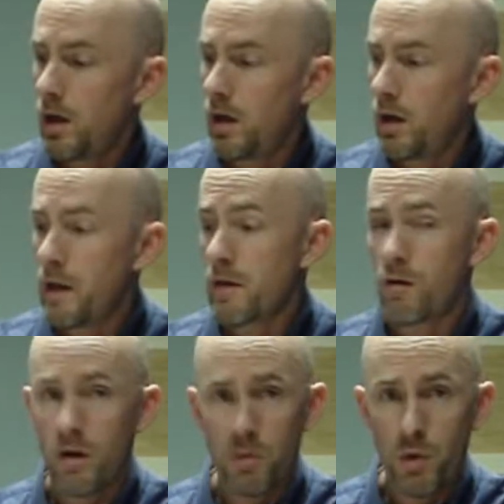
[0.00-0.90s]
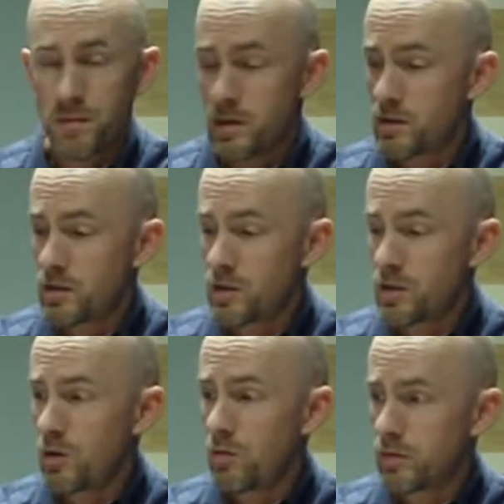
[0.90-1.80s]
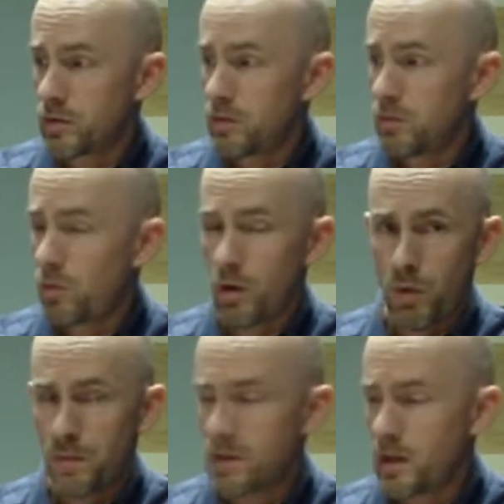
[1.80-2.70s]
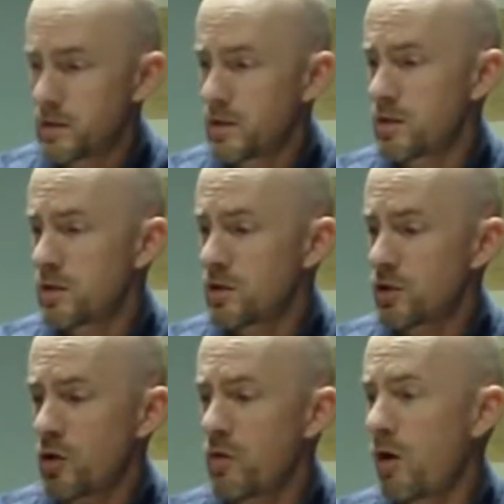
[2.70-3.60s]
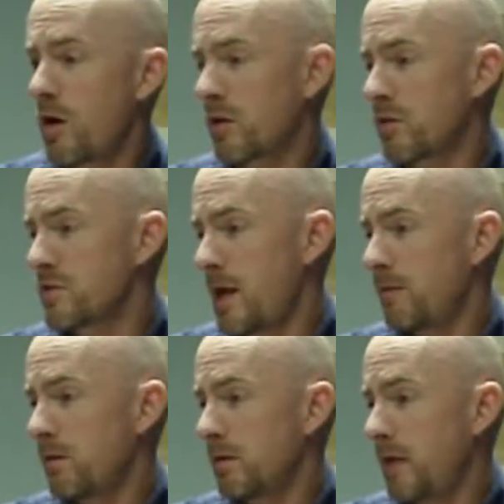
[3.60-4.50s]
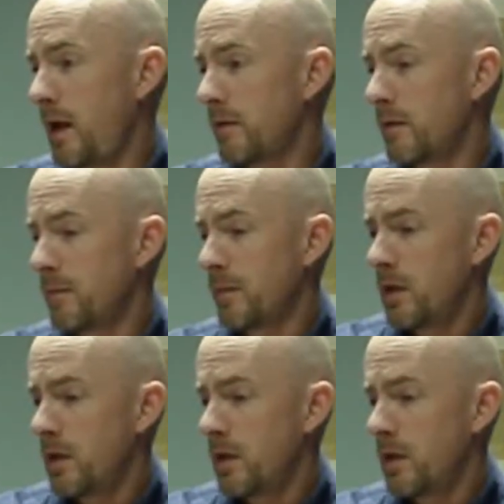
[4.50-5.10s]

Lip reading: And then there are other websites. This is just two other websites. This is just two of the articles that I've looked at.